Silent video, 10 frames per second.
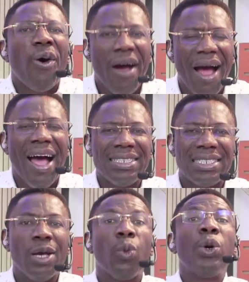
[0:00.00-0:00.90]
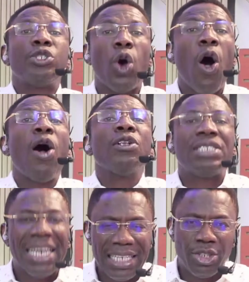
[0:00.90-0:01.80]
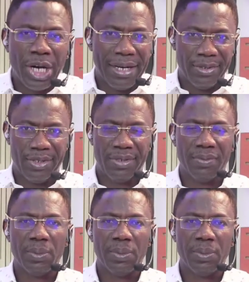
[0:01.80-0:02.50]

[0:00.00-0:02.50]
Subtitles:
heart with all diligence,